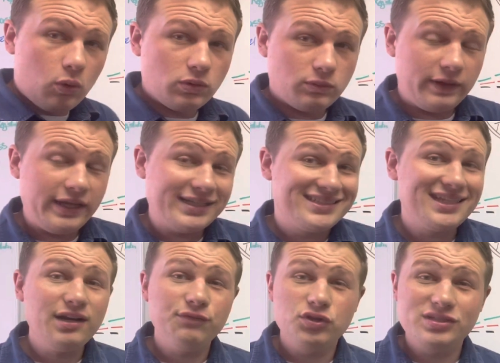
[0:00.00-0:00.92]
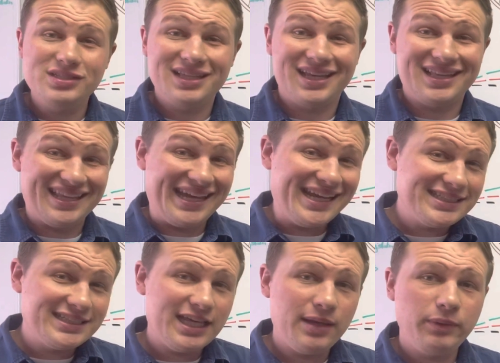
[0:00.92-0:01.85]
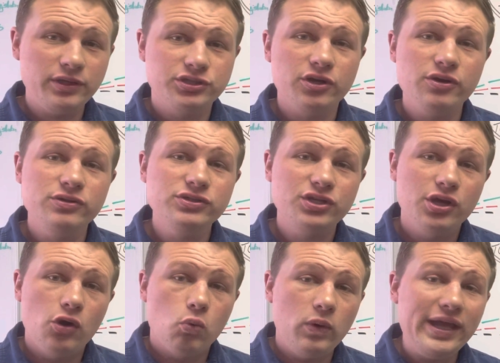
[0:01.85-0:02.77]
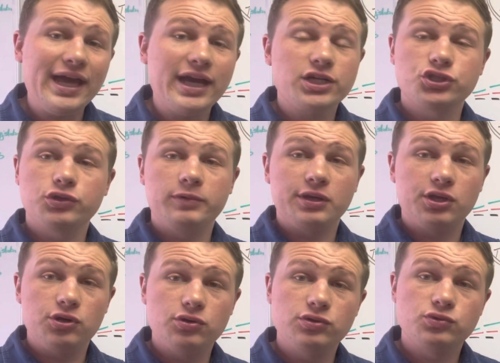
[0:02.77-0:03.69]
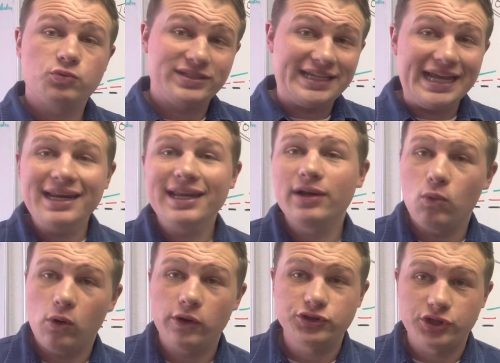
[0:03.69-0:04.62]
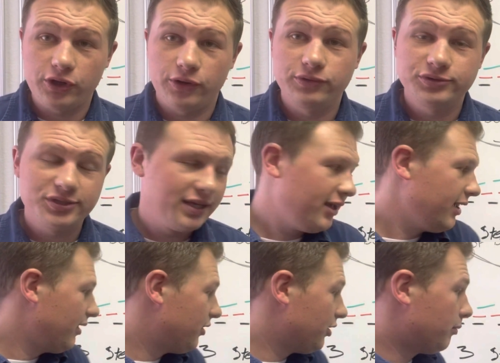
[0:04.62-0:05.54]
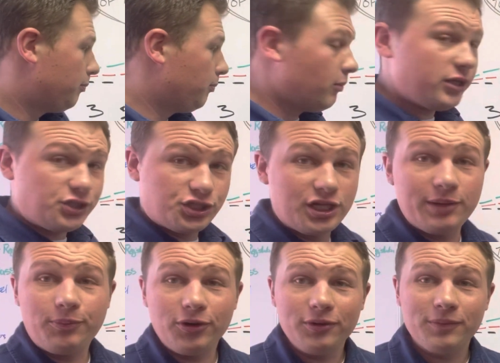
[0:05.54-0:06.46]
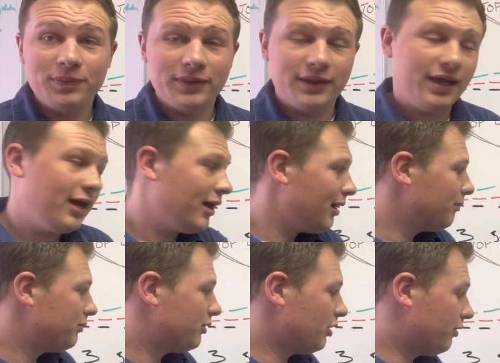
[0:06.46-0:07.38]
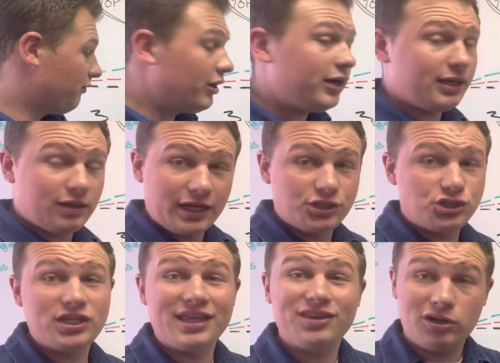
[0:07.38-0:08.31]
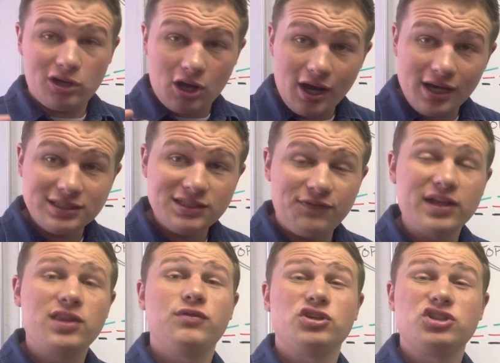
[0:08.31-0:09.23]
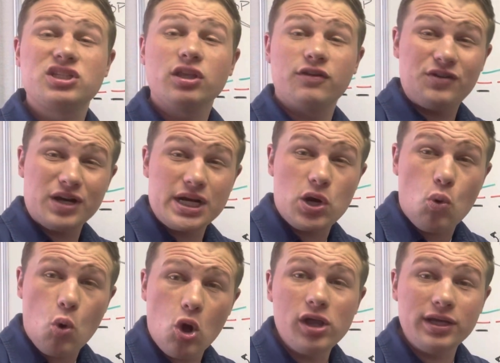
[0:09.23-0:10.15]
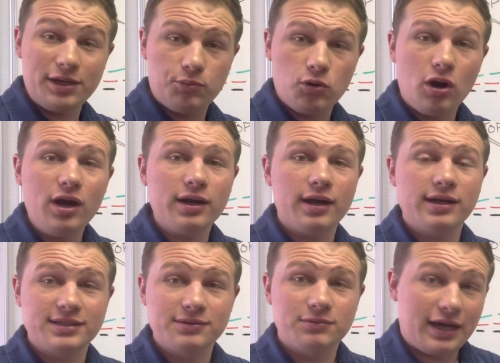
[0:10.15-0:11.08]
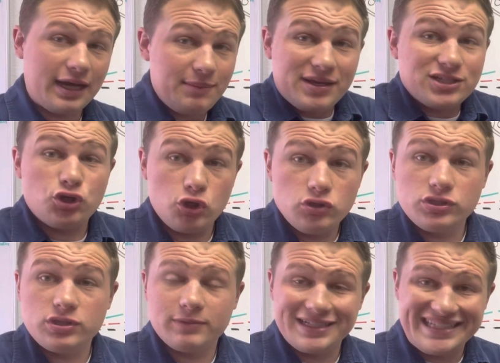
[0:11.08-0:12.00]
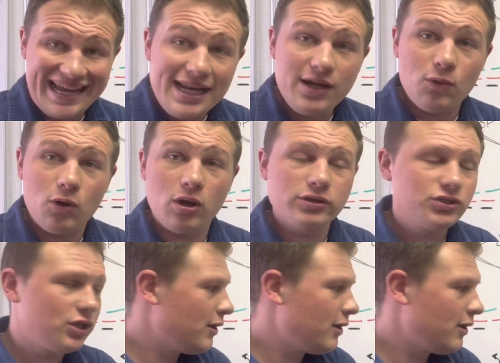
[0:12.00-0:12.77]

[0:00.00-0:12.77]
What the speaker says: we, instead of using like landscaping stones, we actually reuse retaining wall stones. They're much cheaper. They're cost effective. They're still a very quality product, right? Because they're used in retaining walls,